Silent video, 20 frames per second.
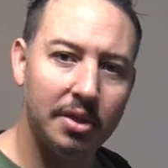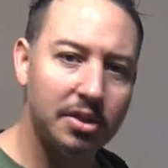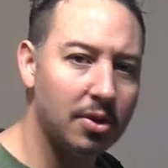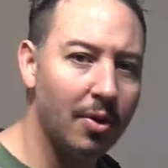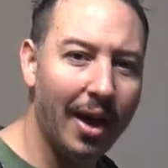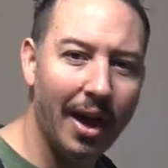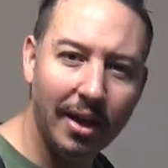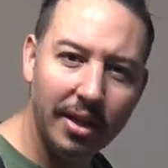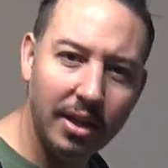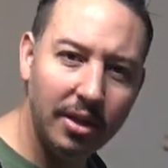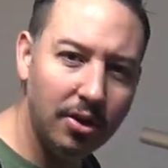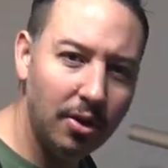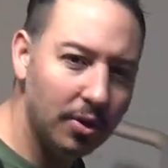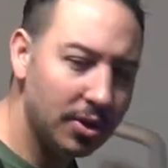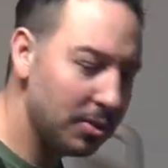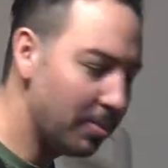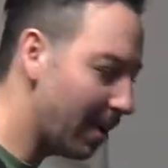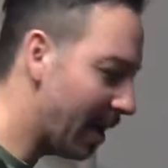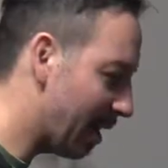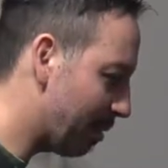So how do you use
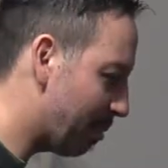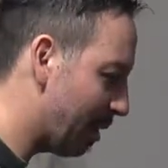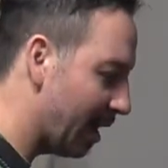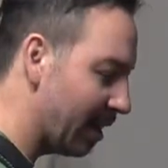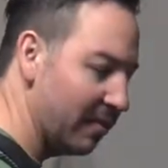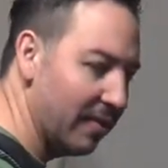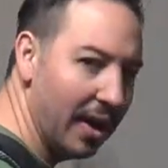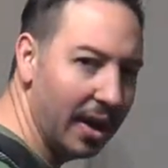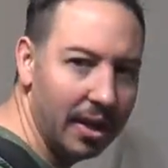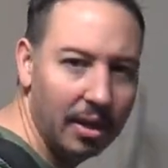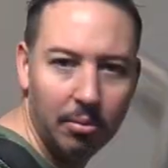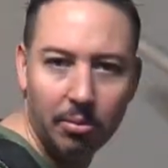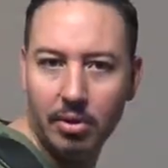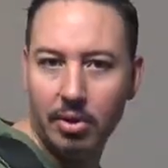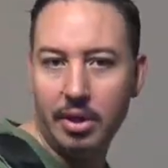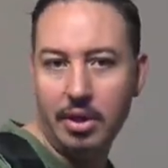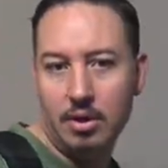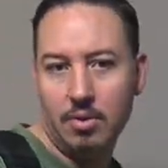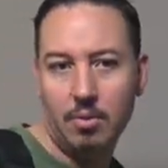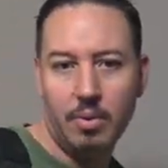a backpack vacuum
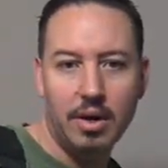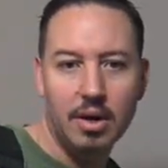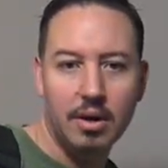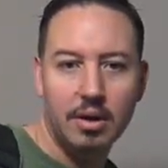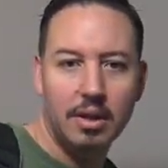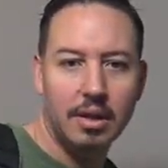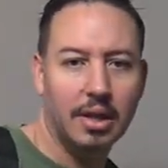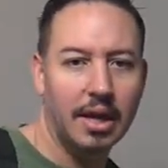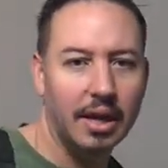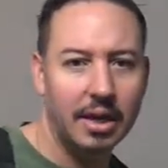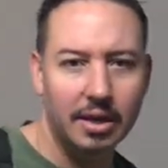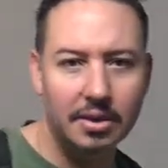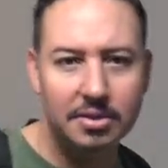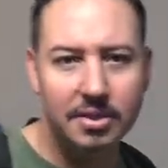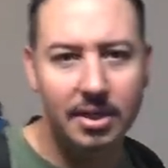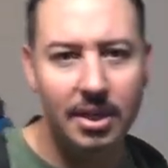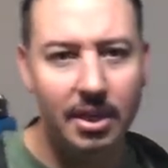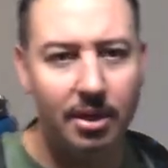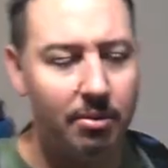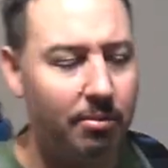cleaner? Well, like I
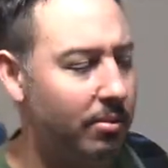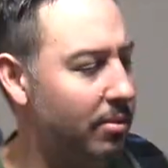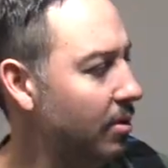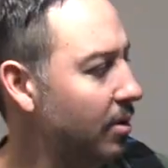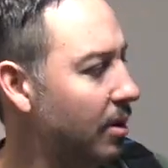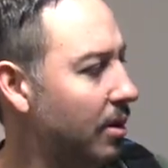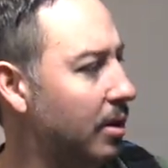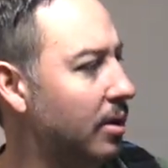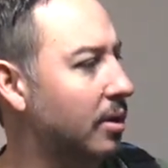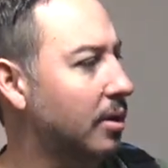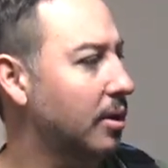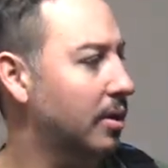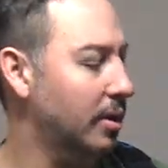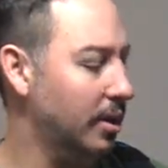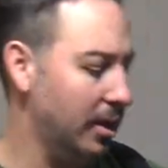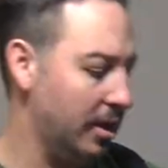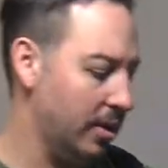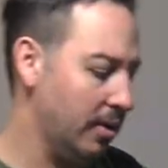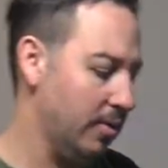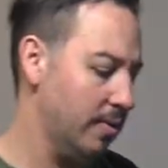said,
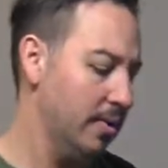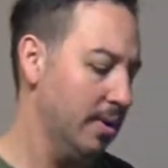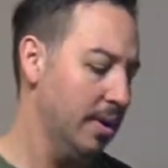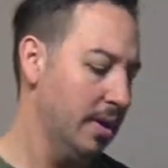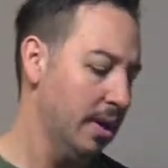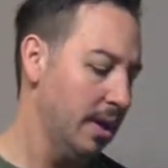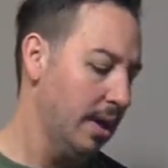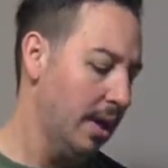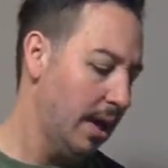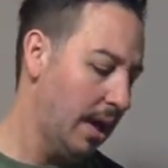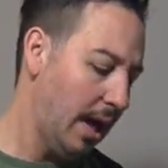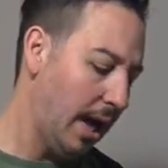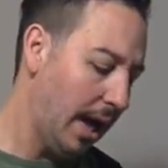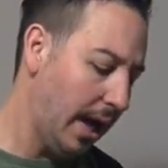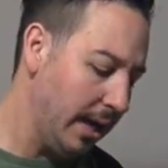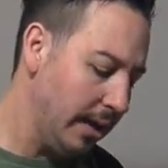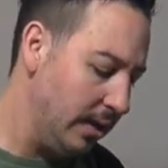you know, I